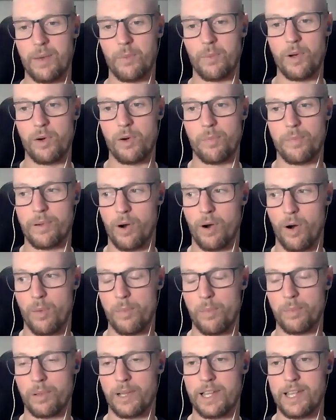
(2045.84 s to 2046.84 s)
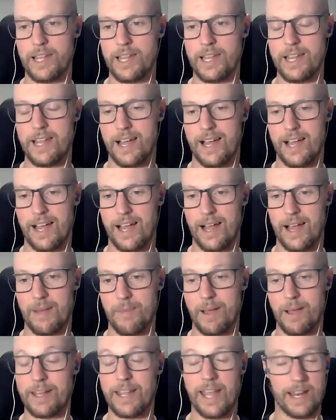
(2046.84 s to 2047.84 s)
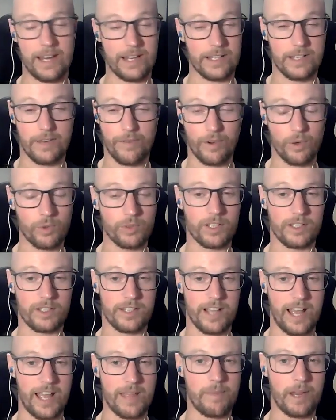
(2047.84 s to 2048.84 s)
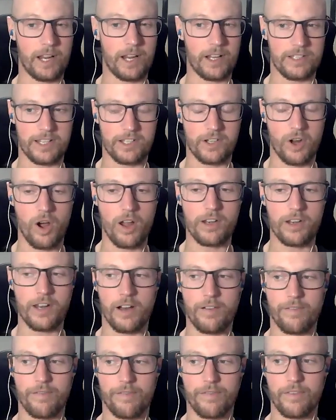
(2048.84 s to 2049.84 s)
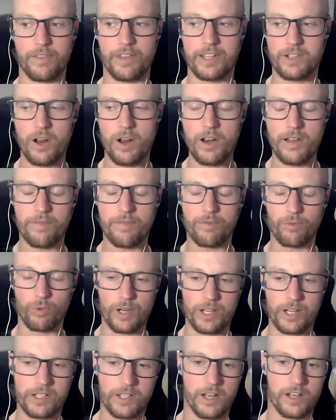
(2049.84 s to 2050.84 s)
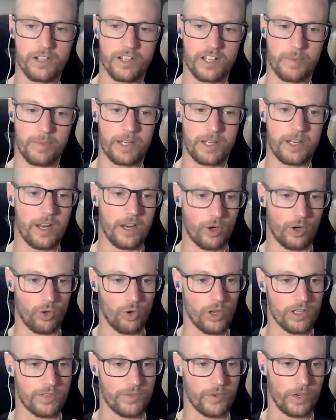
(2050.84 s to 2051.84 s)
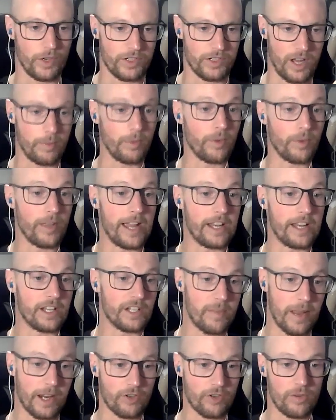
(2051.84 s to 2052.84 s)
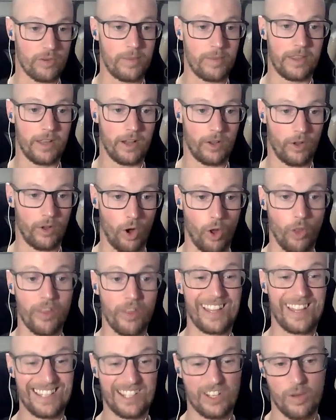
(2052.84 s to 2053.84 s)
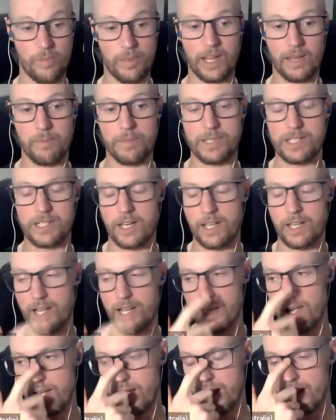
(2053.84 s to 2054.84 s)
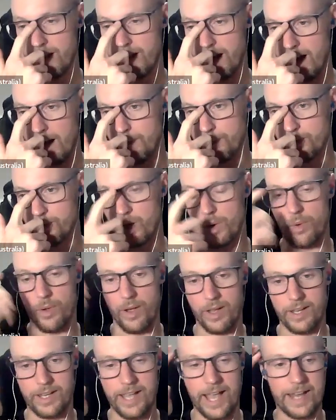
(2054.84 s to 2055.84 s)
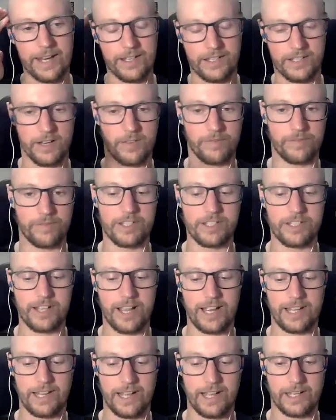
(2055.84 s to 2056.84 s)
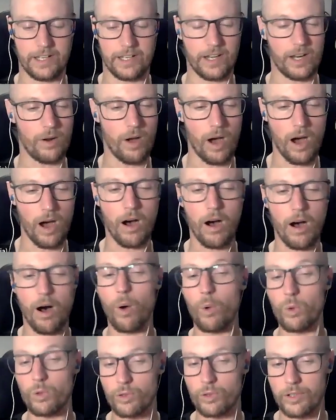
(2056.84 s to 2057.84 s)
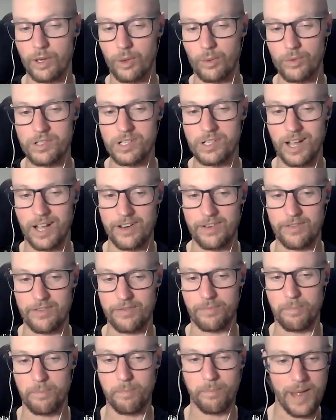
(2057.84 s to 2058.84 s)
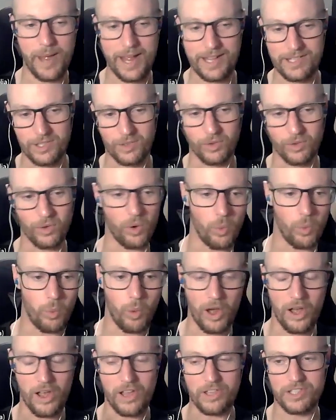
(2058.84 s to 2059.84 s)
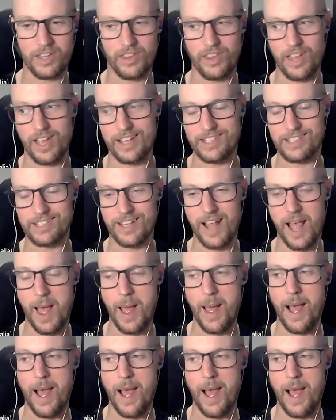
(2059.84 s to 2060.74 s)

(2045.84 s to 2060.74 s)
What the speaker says: there will probably again, it's difficult to say because there's not enough research that's been done across, for example, the age spectrum on this topic in particular. So again, it's tough to say like, are older adults kind of better or worse at this?